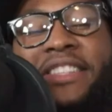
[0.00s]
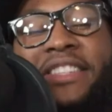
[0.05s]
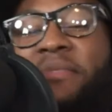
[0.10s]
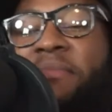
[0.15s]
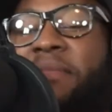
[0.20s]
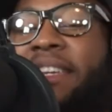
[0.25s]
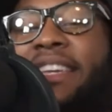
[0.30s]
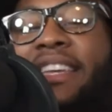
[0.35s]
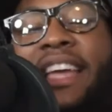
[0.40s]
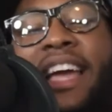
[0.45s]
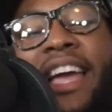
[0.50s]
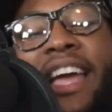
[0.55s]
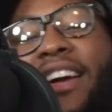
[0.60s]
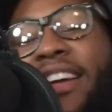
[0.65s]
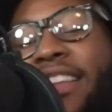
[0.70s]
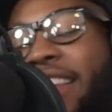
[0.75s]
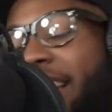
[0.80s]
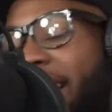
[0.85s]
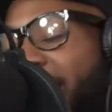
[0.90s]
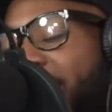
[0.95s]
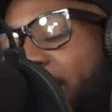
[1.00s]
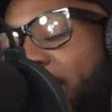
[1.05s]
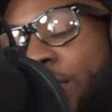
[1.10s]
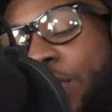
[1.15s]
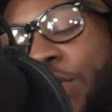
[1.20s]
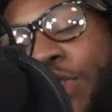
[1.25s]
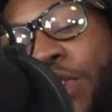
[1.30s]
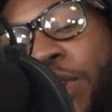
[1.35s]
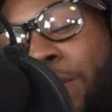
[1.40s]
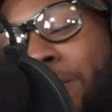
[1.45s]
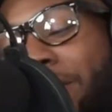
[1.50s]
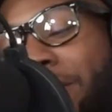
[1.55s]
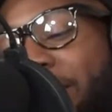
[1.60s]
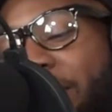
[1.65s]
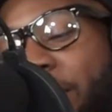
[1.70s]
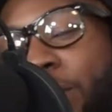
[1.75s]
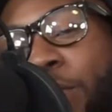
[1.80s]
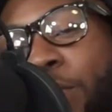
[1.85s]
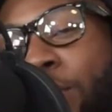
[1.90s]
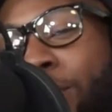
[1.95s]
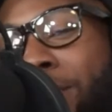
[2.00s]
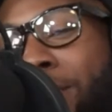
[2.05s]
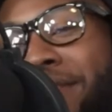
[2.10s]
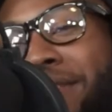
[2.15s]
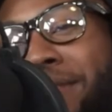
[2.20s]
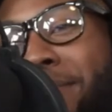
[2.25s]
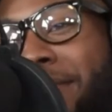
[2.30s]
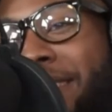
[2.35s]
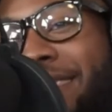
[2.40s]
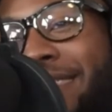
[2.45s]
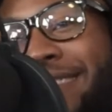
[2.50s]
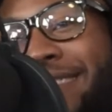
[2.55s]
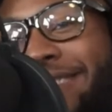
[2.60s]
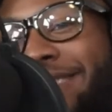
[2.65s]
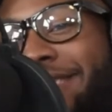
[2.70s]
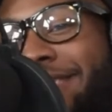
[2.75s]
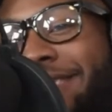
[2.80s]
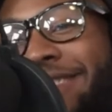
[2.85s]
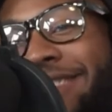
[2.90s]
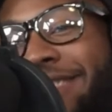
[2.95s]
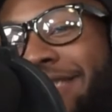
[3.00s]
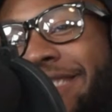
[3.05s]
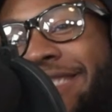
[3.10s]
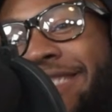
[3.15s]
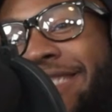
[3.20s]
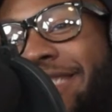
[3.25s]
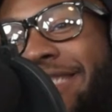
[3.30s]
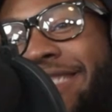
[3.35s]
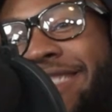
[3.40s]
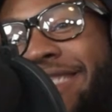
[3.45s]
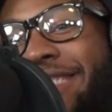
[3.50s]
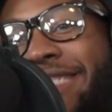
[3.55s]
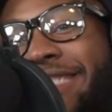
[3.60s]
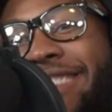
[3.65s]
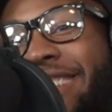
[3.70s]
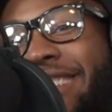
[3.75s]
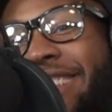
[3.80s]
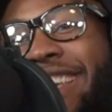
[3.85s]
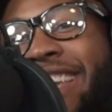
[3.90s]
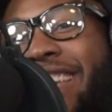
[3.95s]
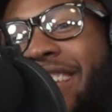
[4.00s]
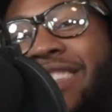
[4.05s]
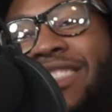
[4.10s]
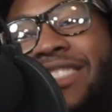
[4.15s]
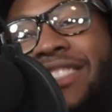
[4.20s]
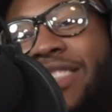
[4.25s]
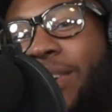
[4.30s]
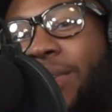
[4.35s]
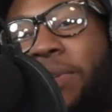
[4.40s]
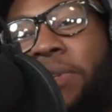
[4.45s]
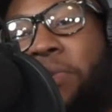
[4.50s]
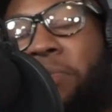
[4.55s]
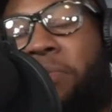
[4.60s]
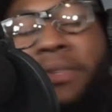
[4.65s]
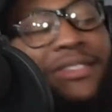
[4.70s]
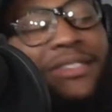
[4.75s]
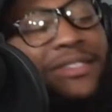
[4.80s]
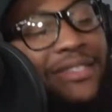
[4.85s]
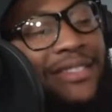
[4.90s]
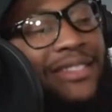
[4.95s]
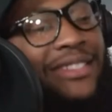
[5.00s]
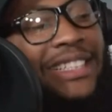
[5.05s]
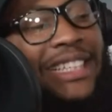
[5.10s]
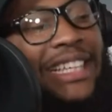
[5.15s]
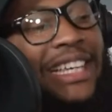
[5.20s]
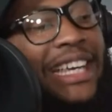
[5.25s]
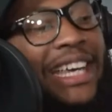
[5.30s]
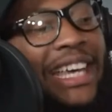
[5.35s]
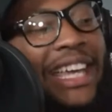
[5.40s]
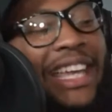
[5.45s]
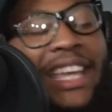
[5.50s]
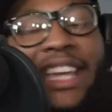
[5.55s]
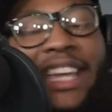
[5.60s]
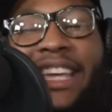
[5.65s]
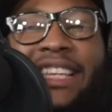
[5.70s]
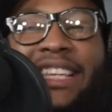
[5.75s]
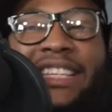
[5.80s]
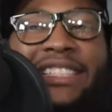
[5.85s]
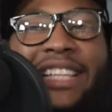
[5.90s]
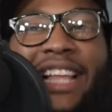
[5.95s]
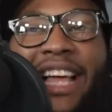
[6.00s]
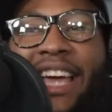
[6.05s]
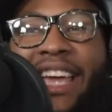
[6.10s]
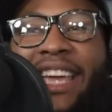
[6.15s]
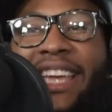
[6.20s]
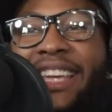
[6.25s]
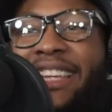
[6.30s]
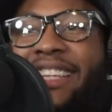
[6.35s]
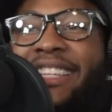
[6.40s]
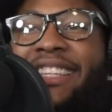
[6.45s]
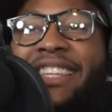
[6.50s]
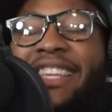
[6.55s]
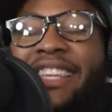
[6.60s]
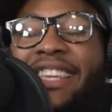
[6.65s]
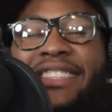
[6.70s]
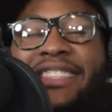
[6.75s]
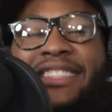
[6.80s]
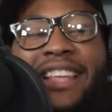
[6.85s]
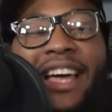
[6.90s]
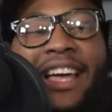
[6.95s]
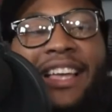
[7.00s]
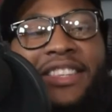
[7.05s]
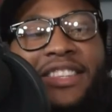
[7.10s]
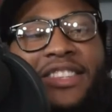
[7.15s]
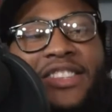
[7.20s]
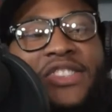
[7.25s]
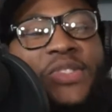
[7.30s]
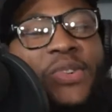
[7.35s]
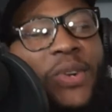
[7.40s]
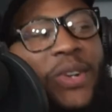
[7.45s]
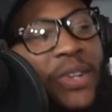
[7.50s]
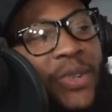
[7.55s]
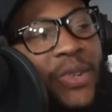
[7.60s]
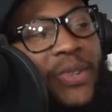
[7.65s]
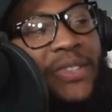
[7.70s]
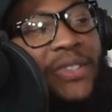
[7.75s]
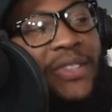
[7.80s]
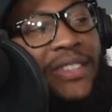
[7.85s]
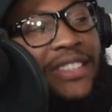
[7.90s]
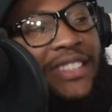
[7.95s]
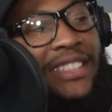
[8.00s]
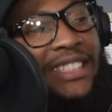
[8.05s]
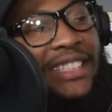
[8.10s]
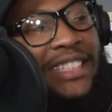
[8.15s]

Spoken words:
To me, I ain't gonna lie. Trump is so human to me. He is so human. He's like the sore loser.